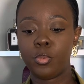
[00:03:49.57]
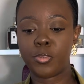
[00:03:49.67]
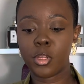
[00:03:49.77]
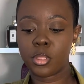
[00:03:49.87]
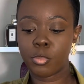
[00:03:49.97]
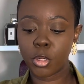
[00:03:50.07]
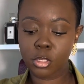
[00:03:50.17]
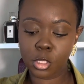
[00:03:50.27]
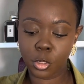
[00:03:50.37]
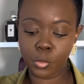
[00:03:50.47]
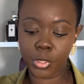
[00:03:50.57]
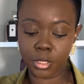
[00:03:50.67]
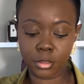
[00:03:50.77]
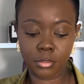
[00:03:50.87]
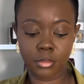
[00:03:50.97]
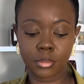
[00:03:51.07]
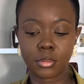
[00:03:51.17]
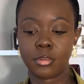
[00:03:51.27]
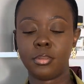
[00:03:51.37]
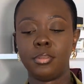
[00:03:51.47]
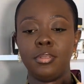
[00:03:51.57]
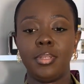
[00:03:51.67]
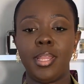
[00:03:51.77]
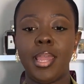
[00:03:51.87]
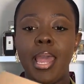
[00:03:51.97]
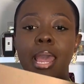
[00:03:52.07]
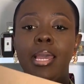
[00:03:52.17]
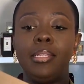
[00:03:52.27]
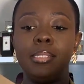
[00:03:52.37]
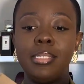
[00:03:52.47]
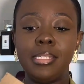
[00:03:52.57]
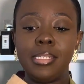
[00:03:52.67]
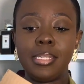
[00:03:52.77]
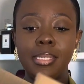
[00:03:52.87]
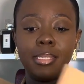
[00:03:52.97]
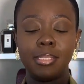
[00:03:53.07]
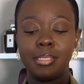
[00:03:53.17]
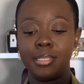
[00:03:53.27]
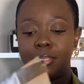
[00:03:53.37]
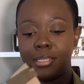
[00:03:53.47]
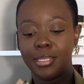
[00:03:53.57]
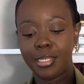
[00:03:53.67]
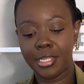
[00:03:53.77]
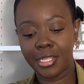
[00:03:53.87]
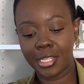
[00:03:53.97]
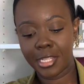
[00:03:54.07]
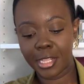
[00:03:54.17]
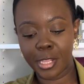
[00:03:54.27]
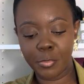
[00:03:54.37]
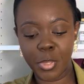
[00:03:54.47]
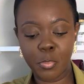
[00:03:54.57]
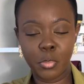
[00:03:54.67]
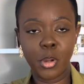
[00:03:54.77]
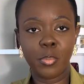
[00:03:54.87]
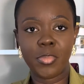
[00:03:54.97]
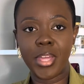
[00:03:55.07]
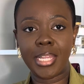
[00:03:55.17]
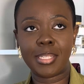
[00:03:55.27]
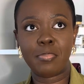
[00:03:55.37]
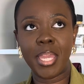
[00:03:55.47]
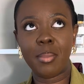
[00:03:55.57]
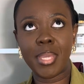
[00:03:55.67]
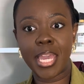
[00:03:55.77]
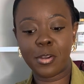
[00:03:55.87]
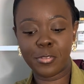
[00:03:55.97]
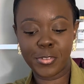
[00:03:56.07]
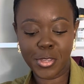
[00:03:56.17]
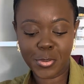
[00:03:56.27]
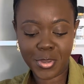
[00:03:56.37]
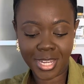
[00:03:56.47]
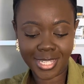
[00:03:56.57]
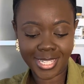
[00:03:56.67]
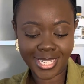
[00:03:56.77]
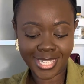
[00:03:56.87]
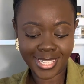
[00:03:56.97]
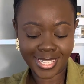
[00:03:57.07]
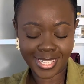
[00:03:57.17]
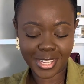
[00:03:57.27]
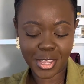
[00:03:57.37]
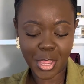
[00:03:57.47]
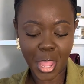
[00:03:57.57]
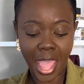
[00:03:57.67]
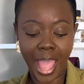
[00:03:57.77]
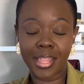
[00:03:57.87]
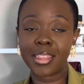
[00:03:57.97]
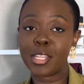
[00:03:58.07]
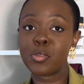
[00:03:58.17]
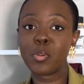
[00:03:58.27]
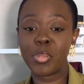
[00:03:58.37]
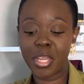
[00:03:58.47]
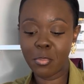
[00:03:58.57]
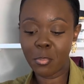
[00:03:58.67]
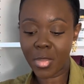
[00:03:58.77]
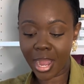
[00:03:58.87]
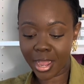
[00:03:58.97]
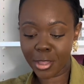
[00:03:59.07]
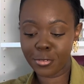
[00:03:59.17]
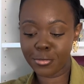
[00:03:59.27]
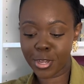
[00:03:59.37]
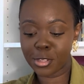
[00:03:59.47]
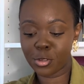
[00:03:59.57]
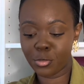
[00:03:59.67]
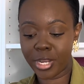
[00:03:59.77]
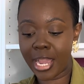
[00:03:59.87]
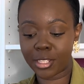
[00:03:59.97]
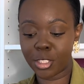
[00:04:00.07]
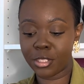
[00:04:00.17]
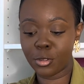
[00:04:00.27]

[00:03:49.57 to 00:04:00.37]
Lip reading: we've got the box open, and let me pop that baby out for you guys. And this will be my first reaction.